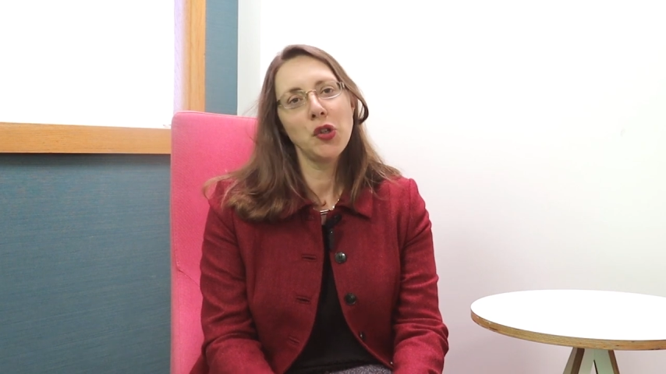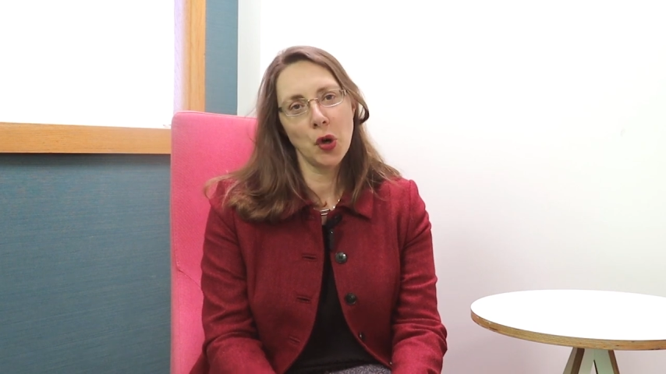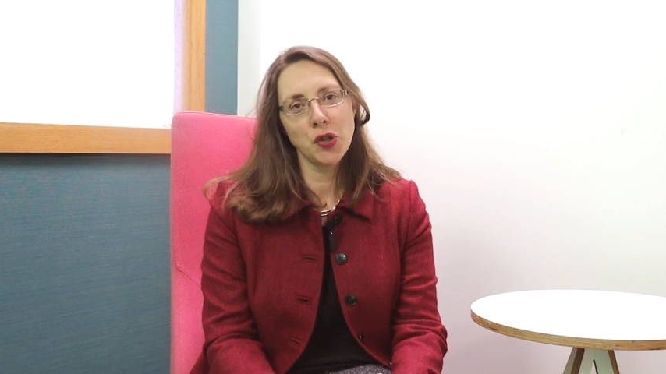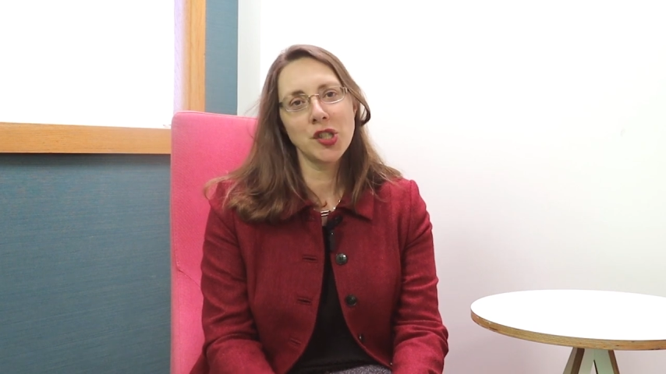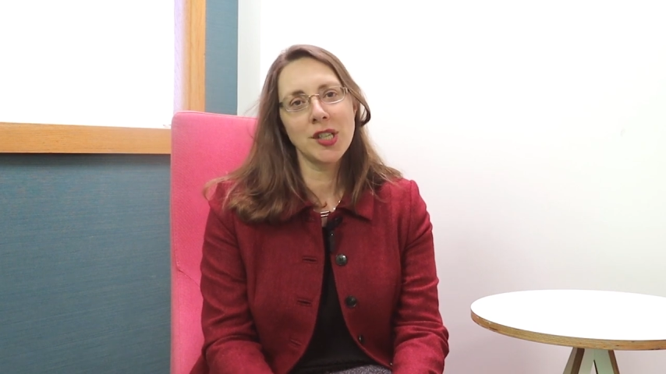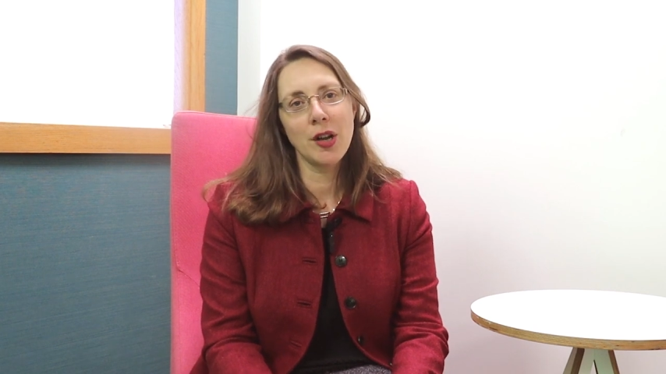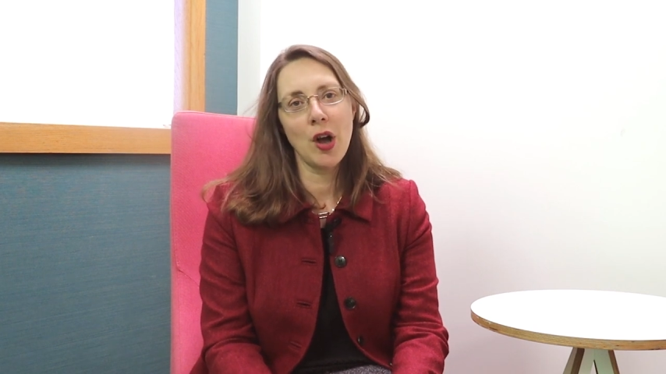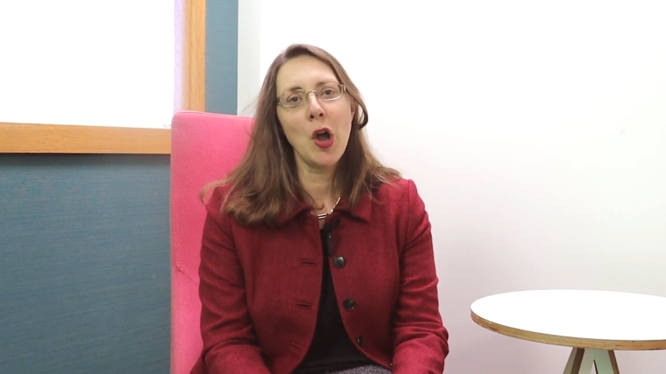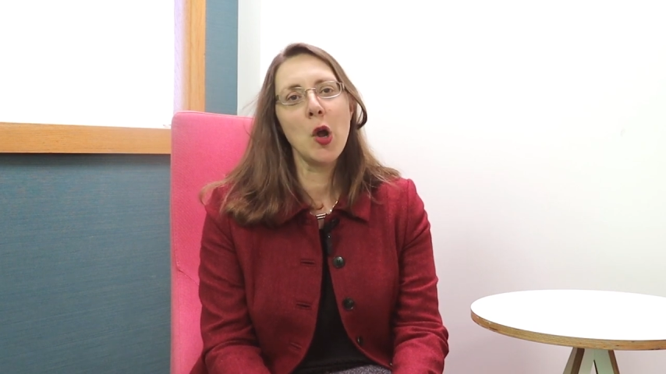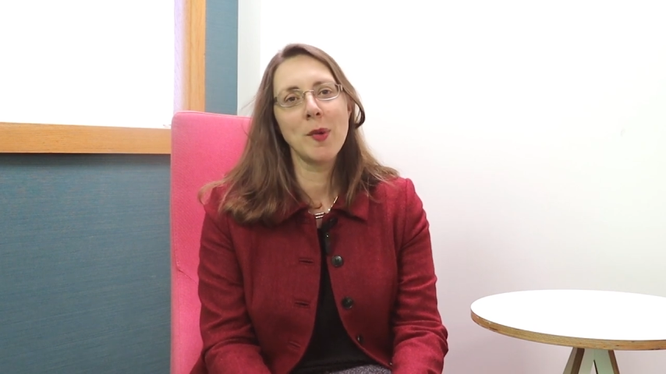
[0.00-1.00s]
not just in
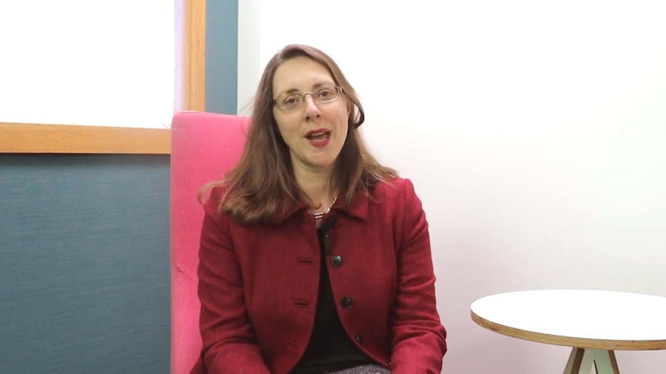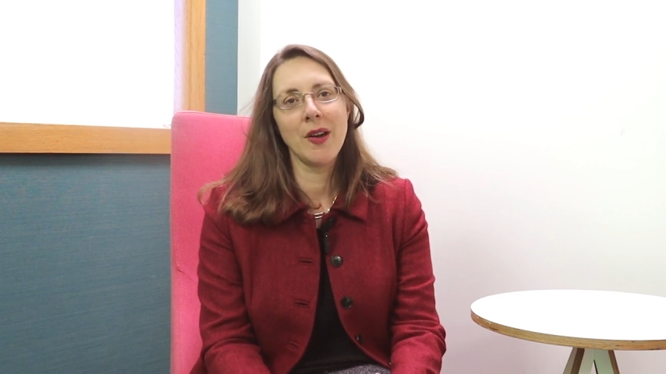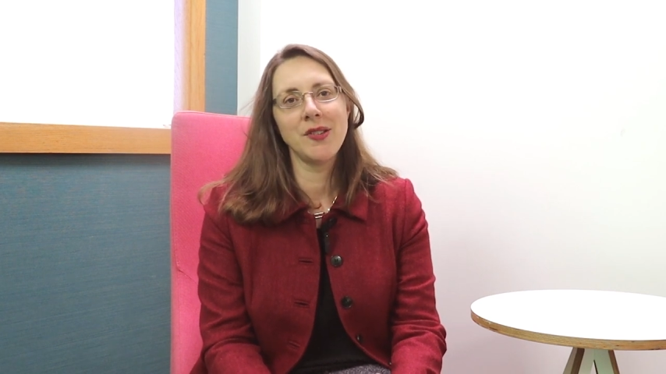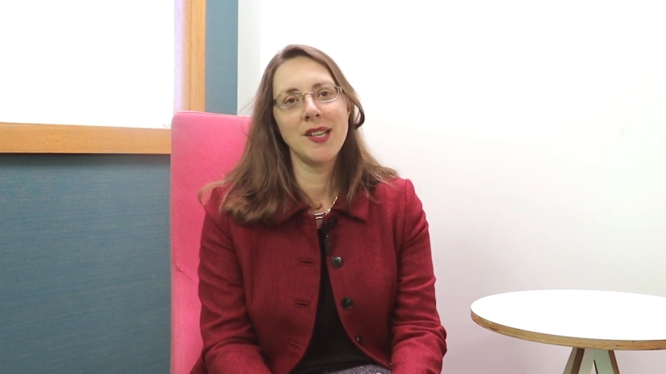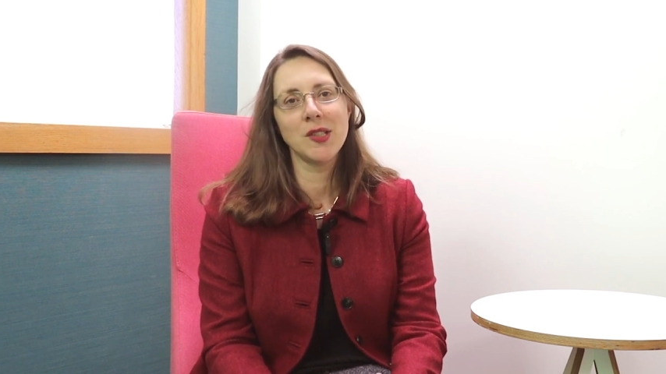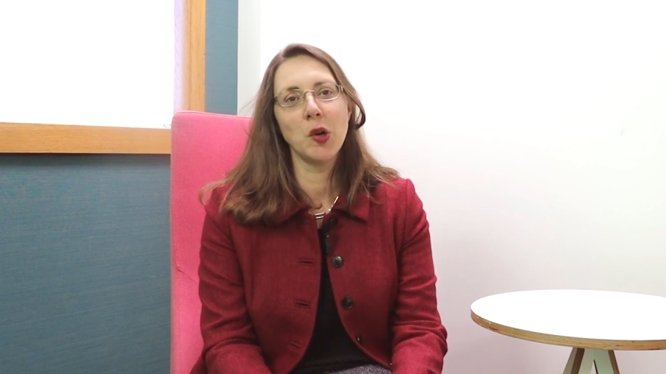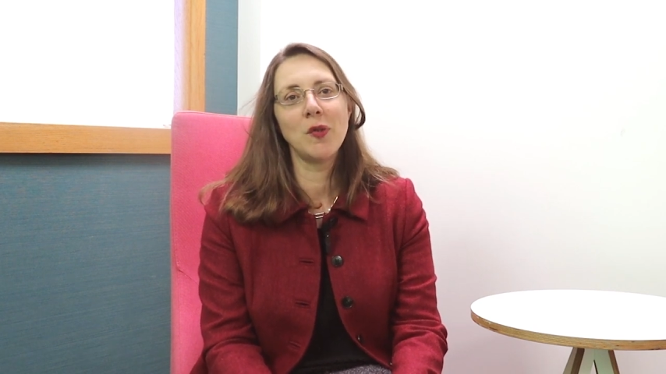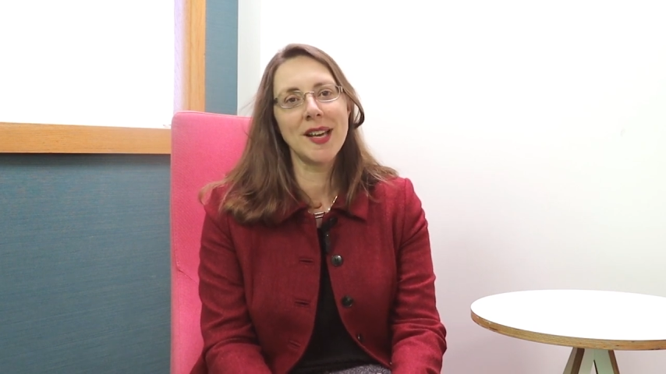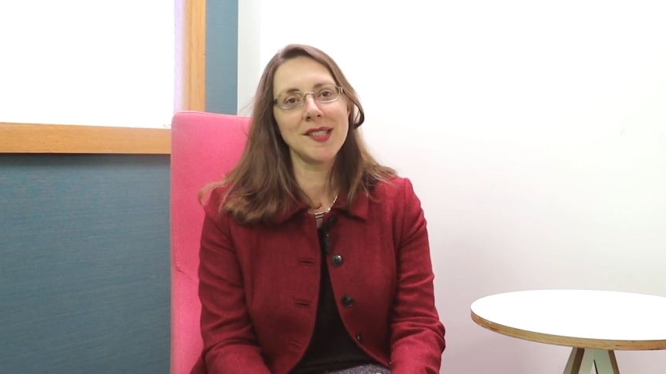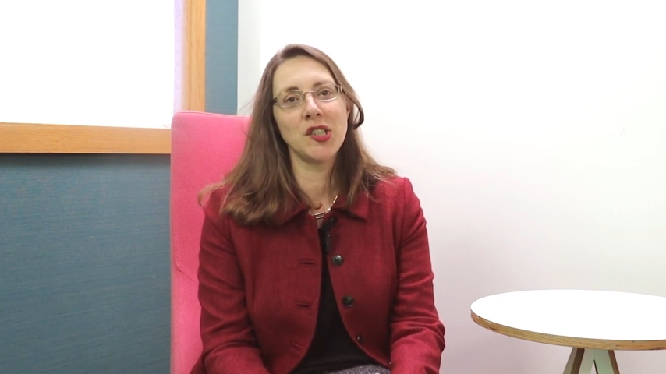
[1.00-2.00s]
our home counties
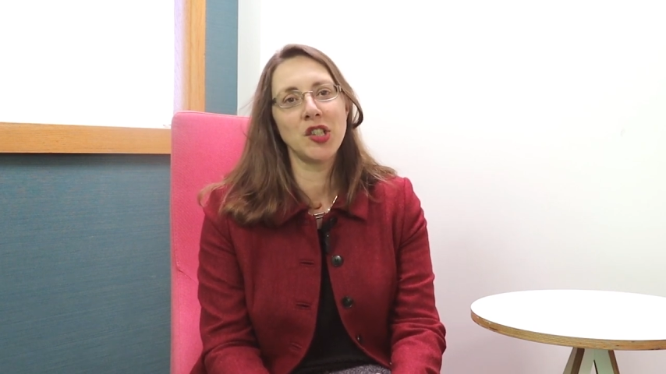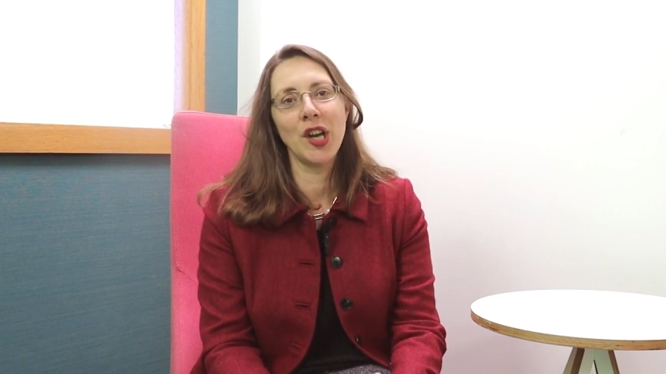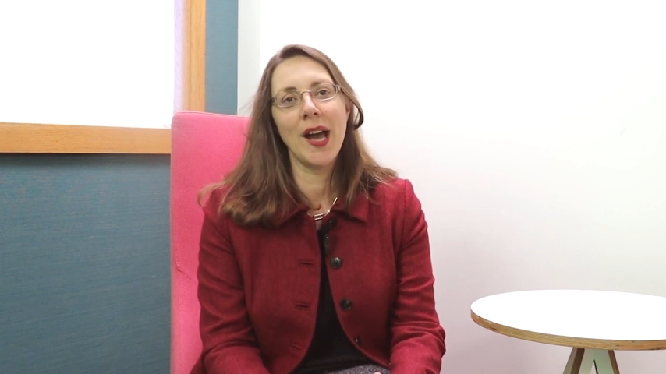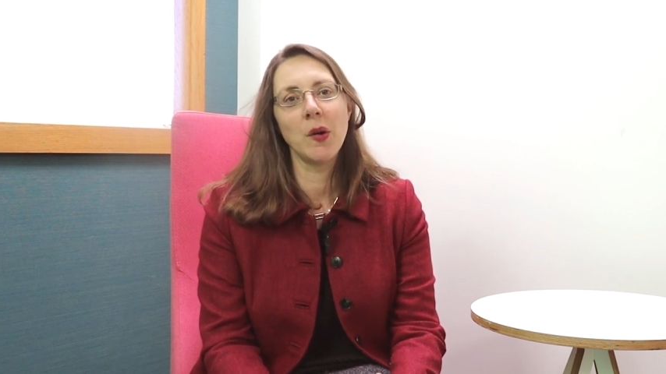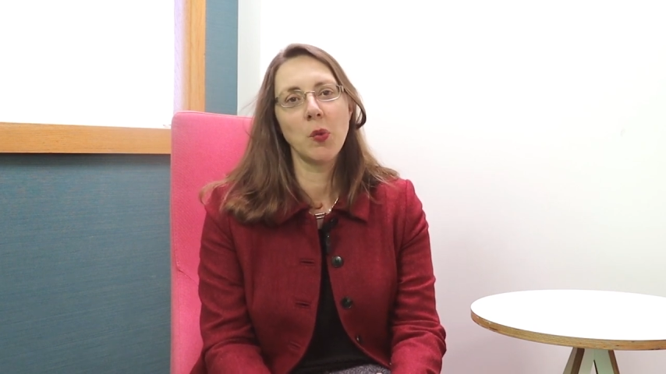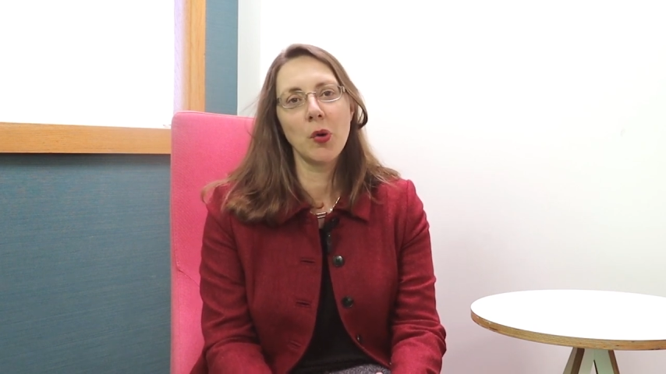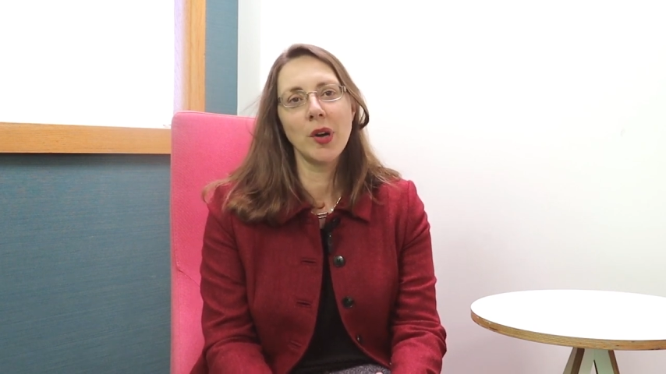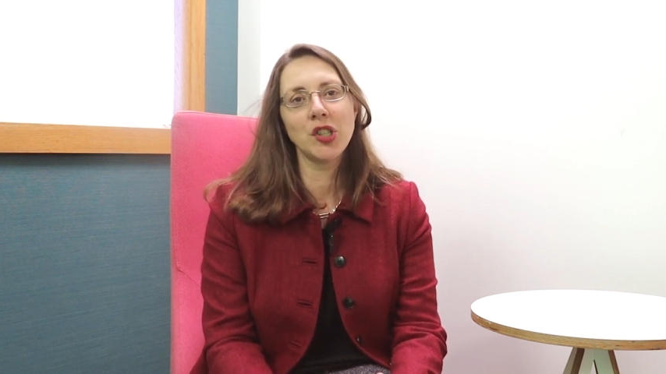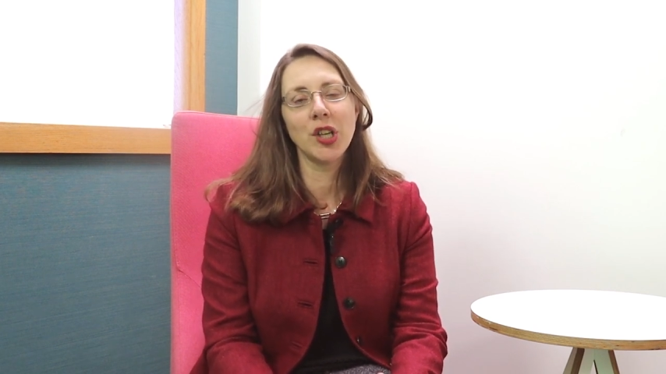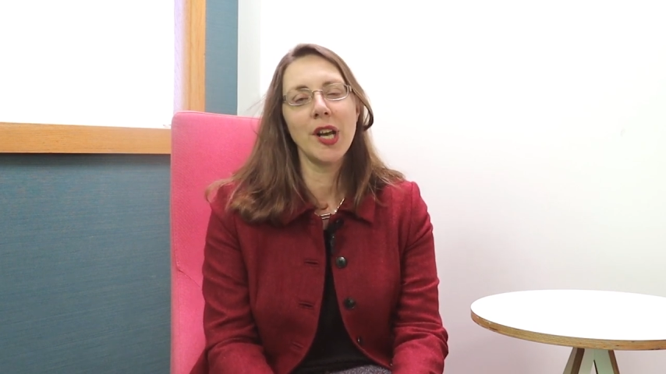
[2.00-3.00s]
of Leicestershire and
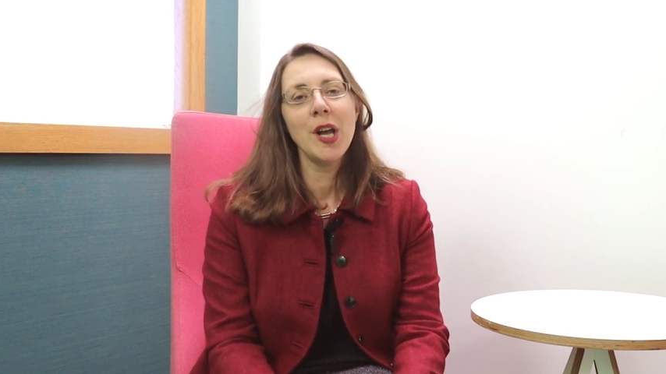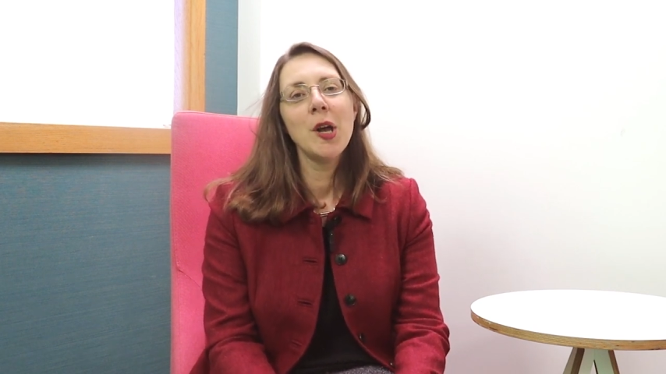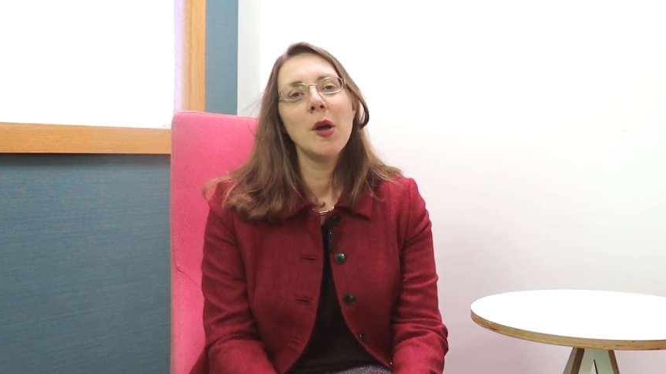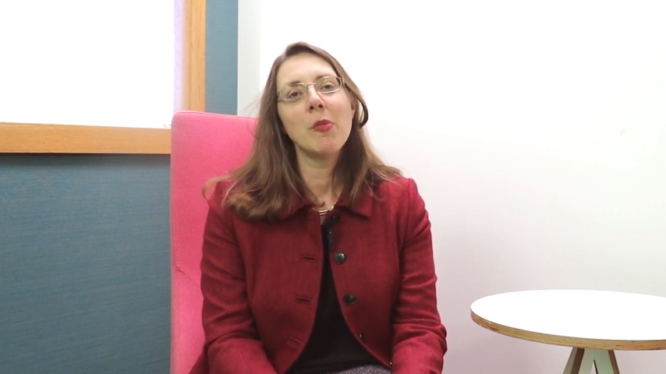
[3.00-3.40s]
Warwickshire,